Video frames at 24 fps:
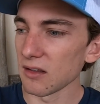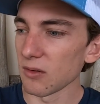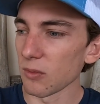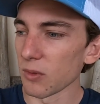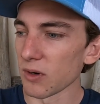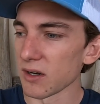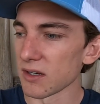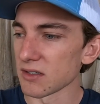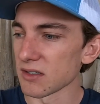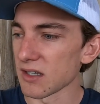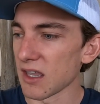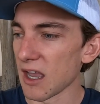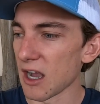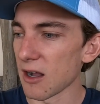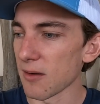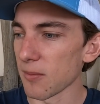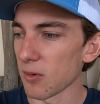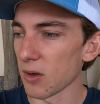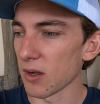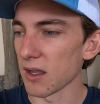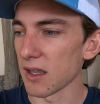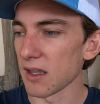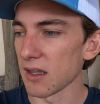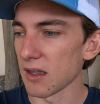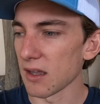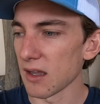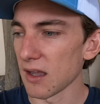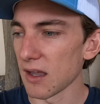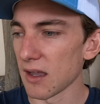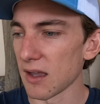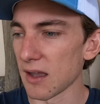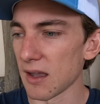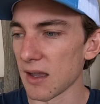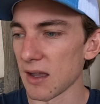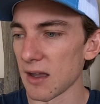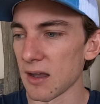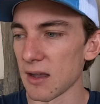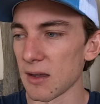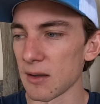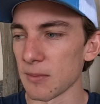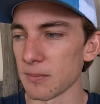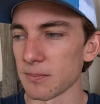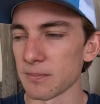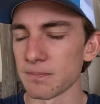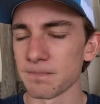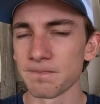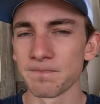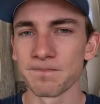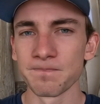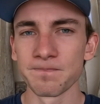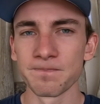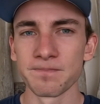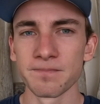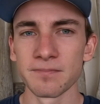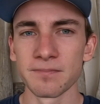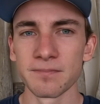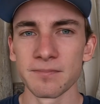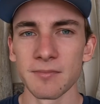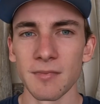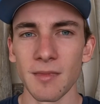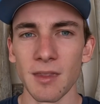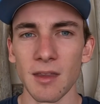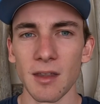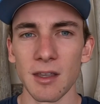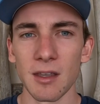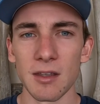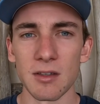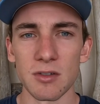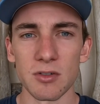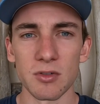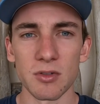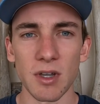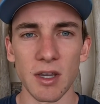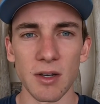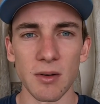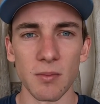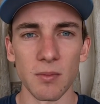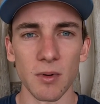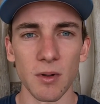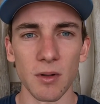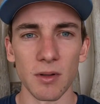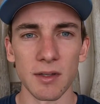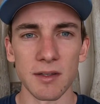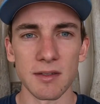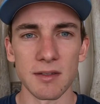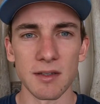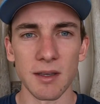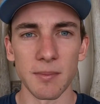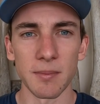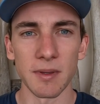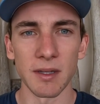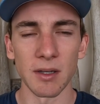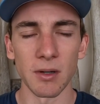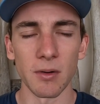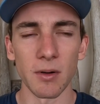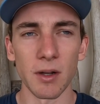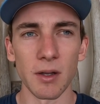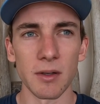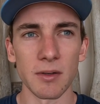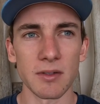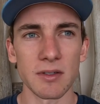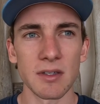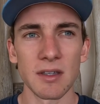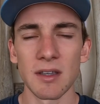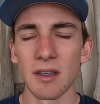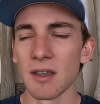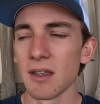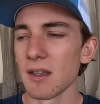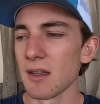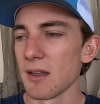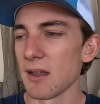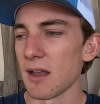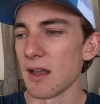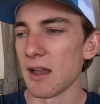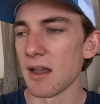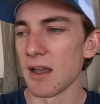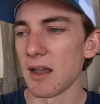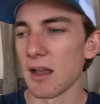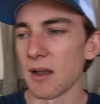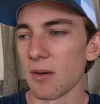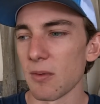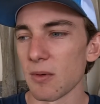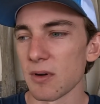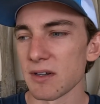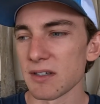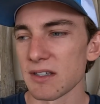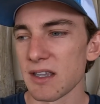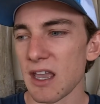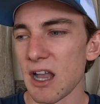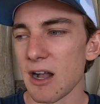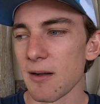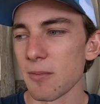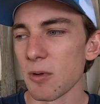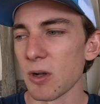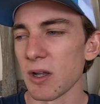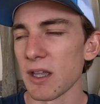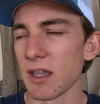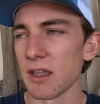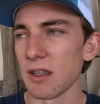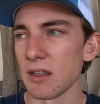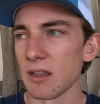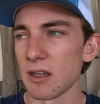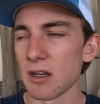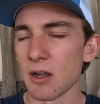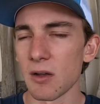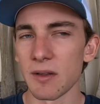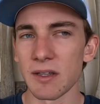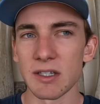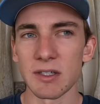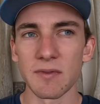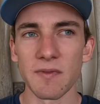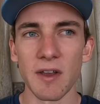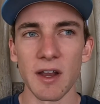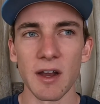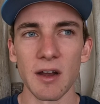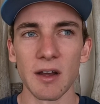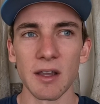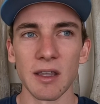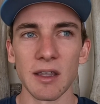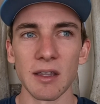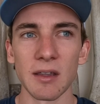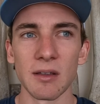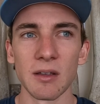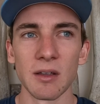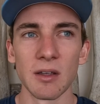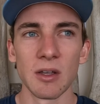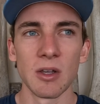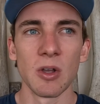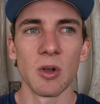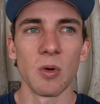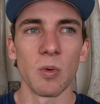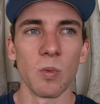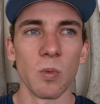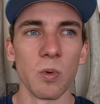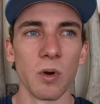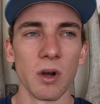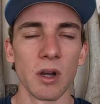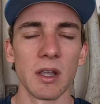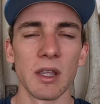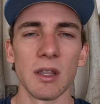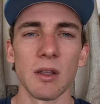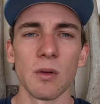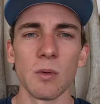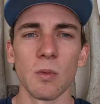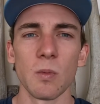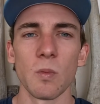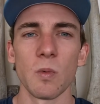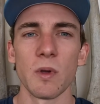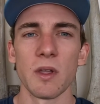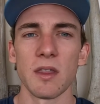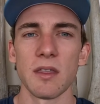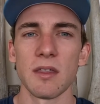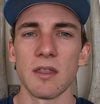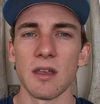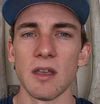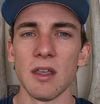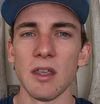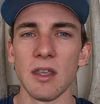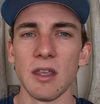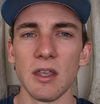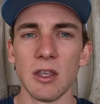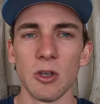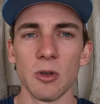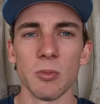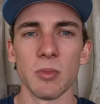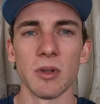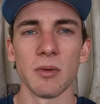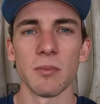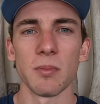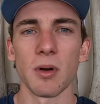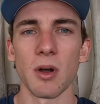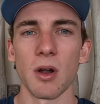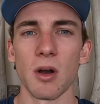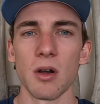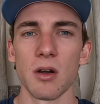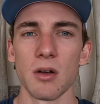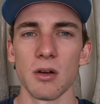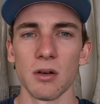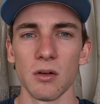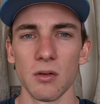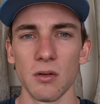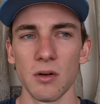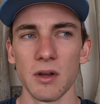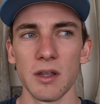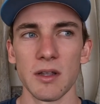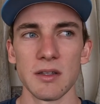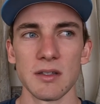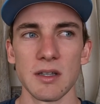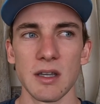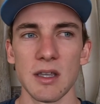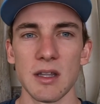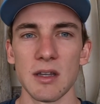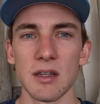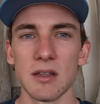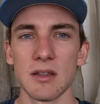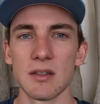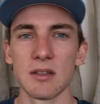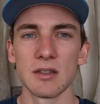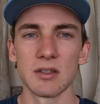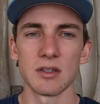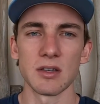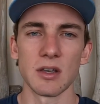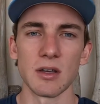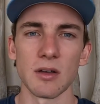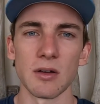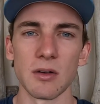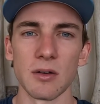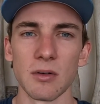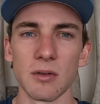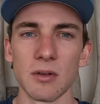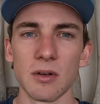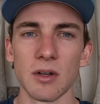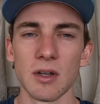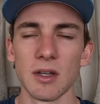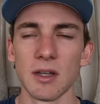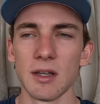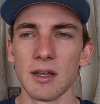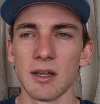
whereas cowboy, um, he just tried to roll in something gross. Uh, whereas cowboy, you know, he's very working with a human partner orientated. So